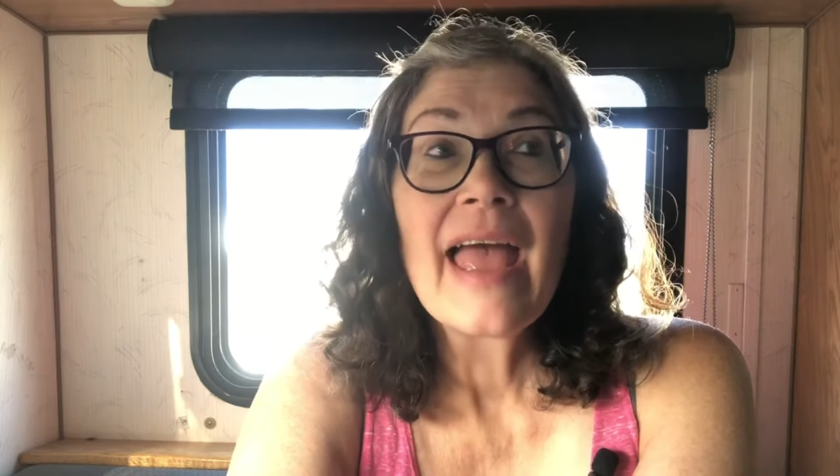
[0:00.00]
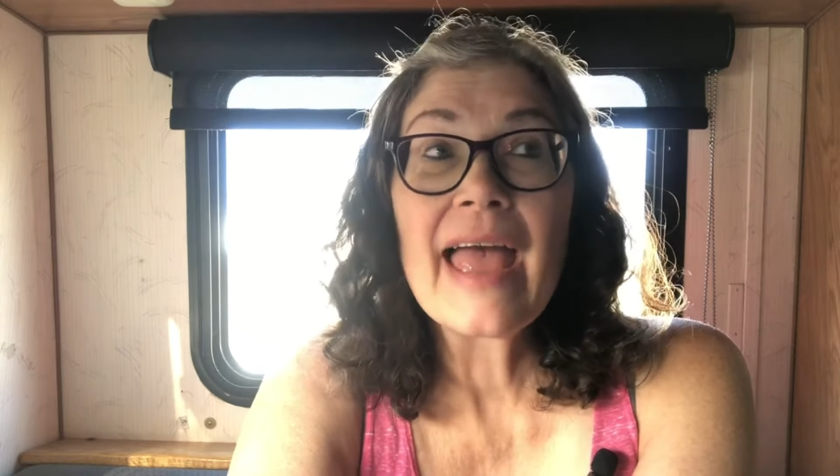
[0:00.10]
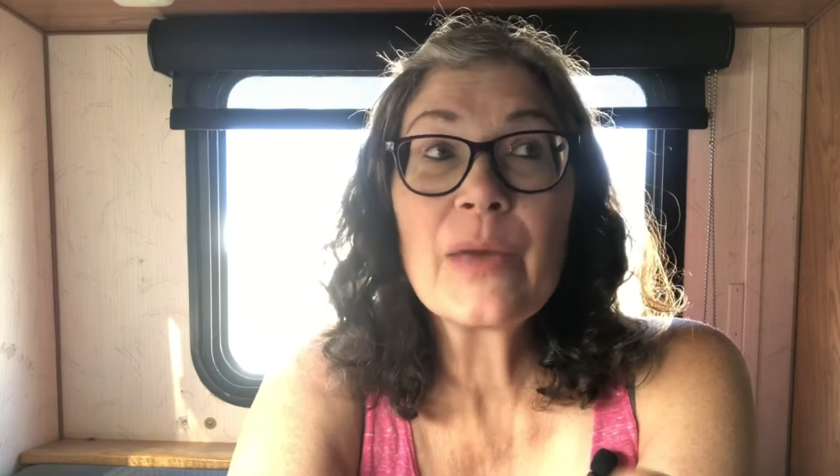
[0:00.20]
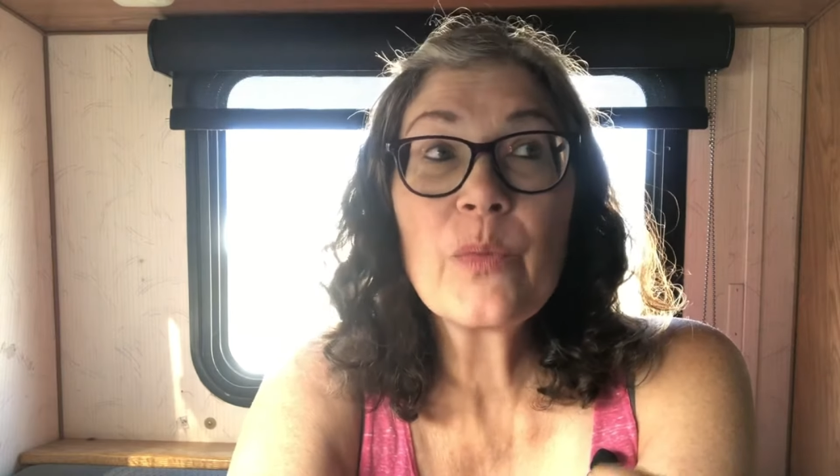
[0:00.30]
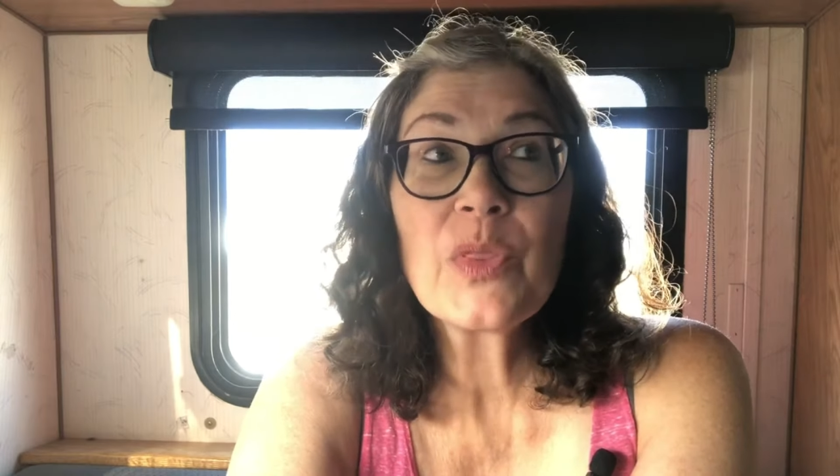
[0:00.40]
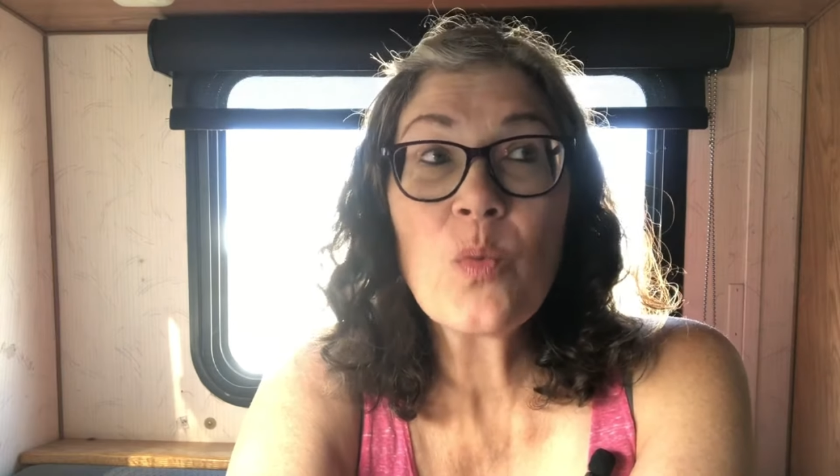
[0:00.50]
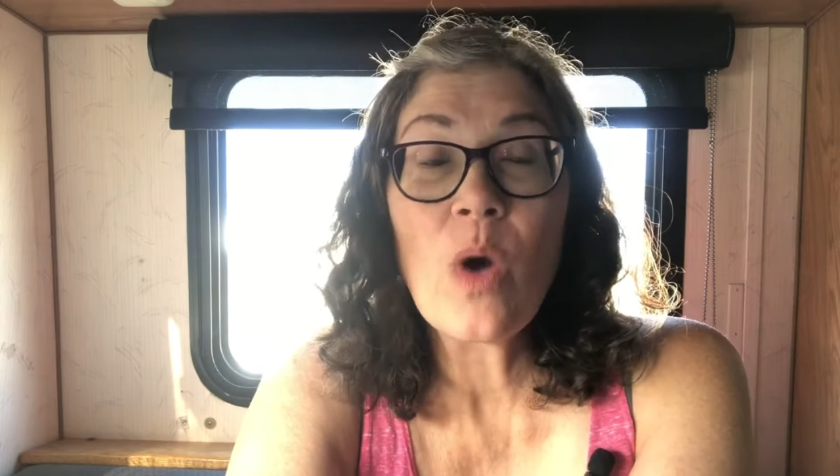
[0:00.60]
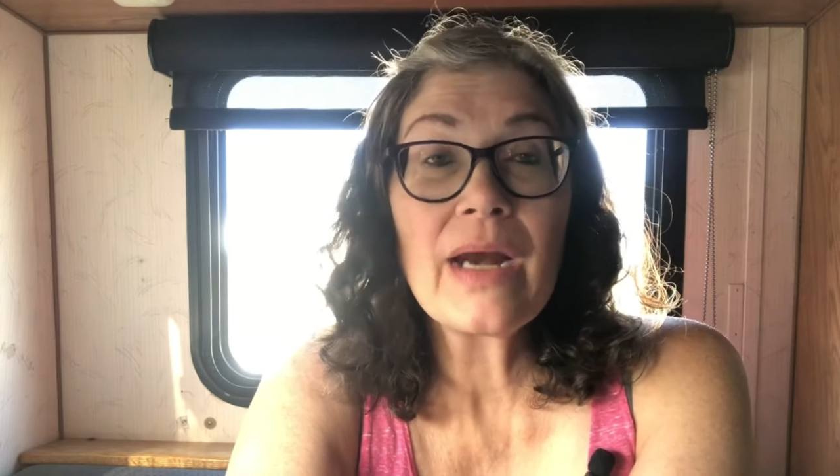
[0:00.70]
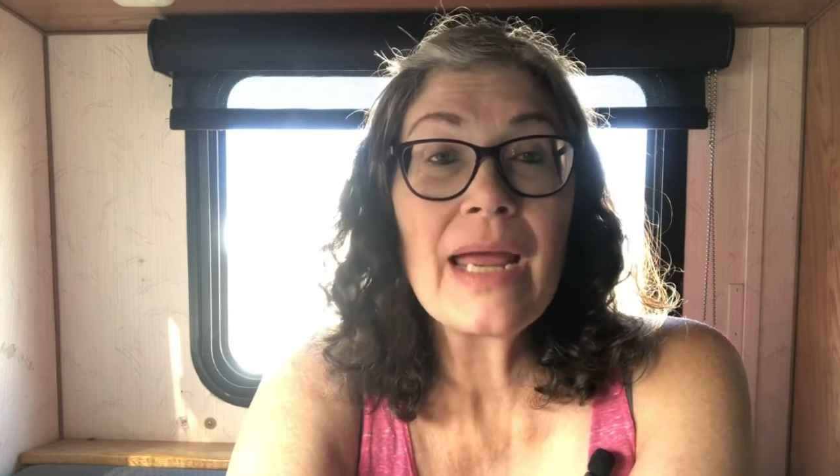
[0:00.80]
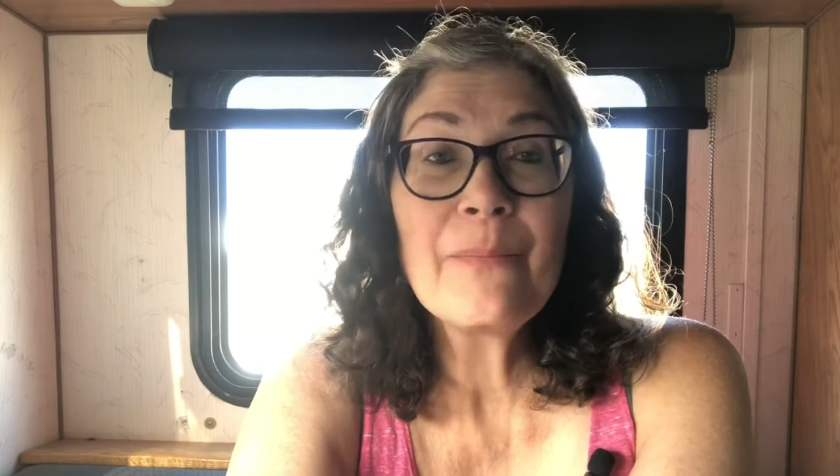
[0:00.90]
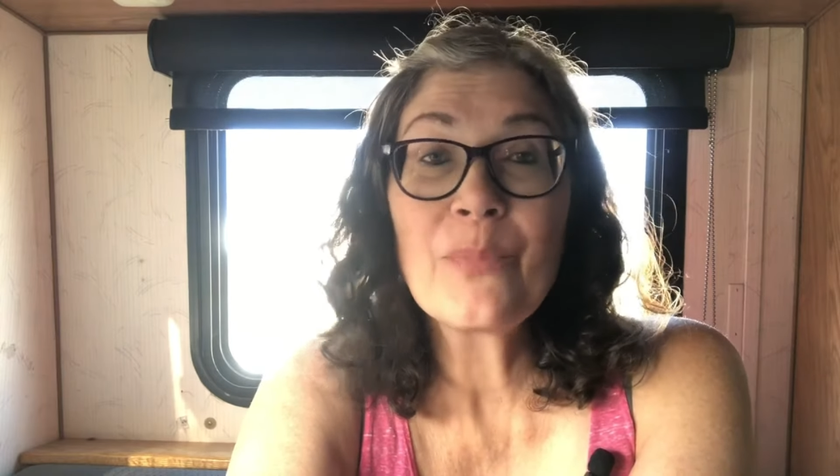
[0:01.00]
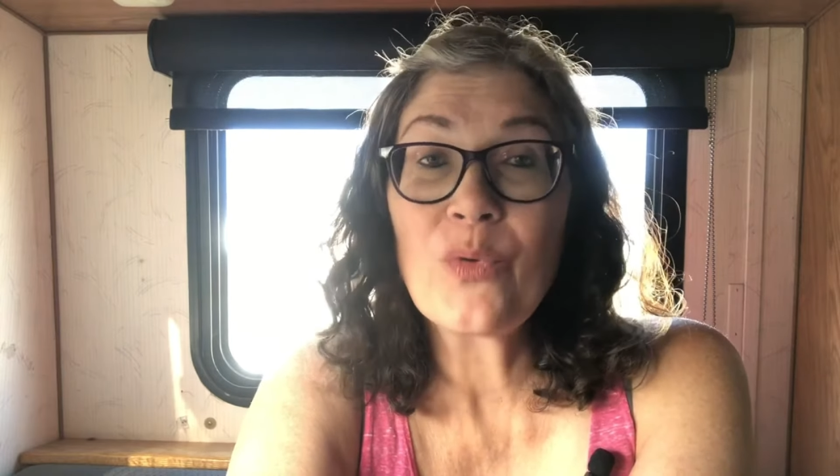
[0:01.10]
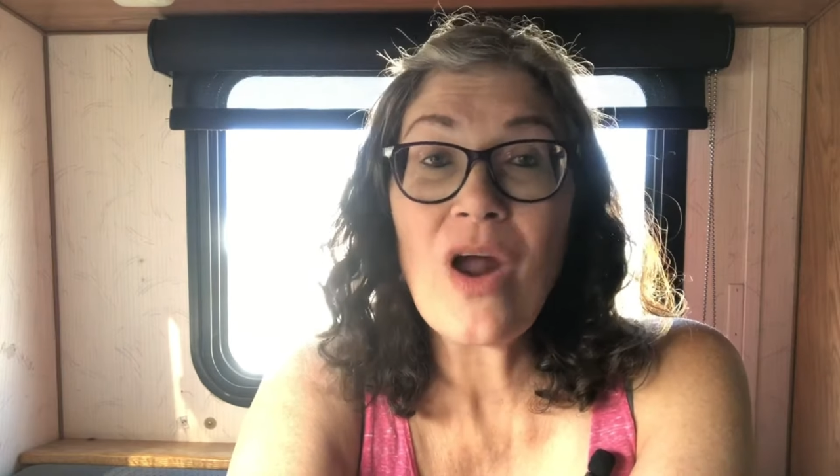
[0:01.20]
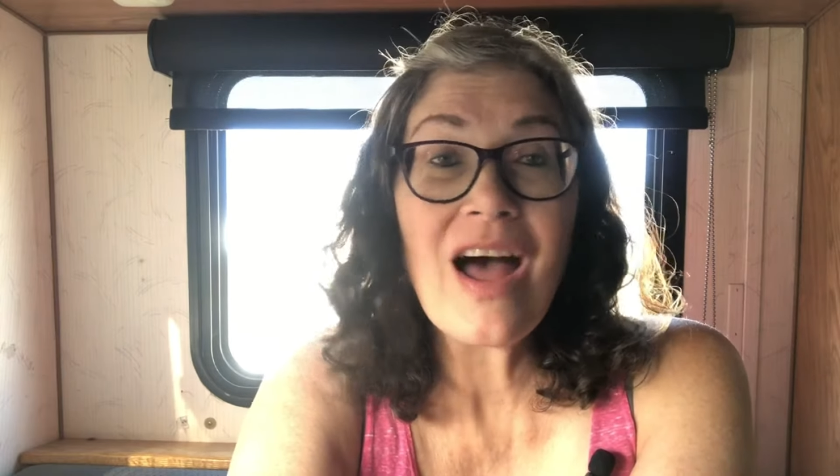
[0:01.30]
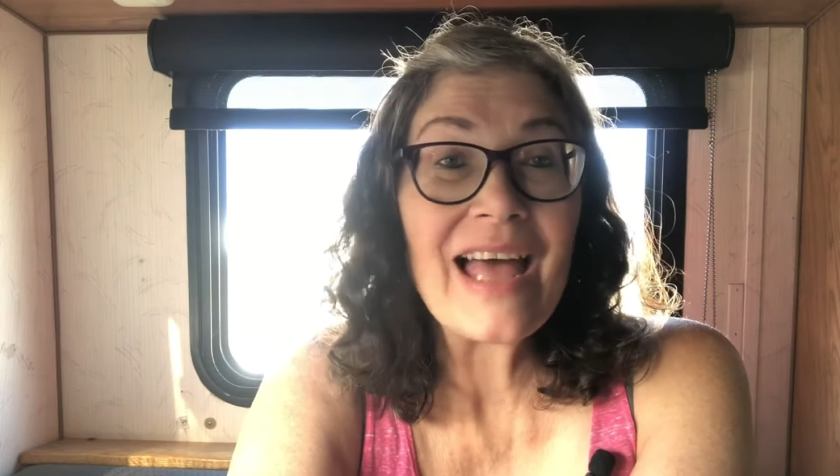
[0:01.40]
And with what I
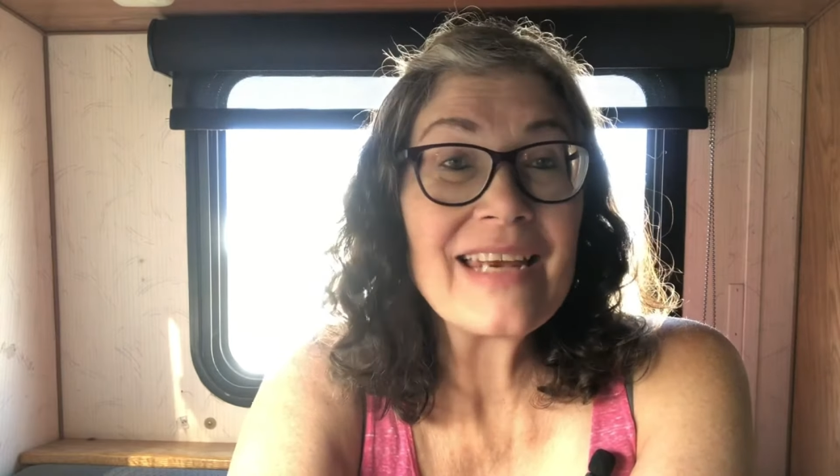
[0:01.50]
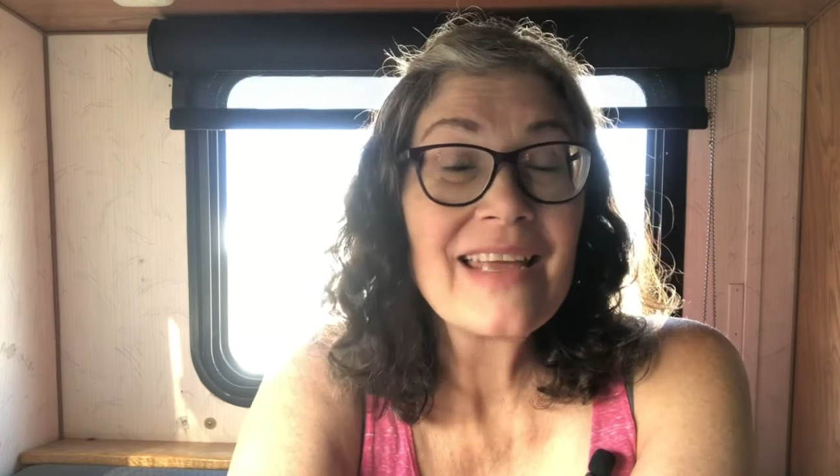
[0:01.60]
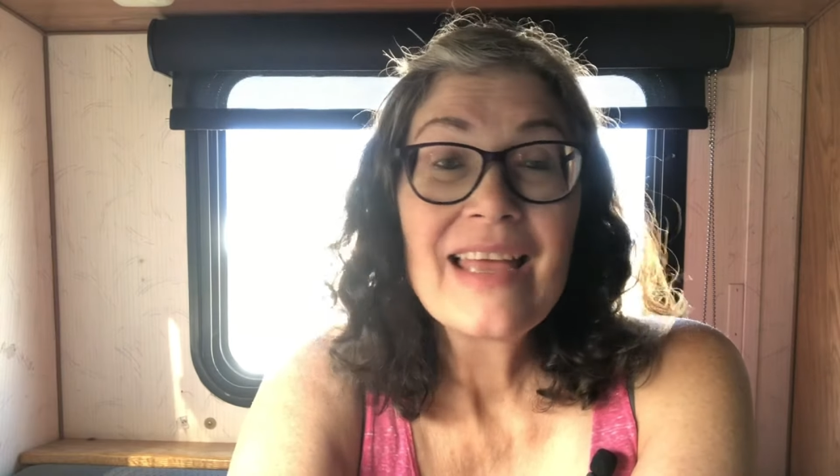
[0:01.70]
brought,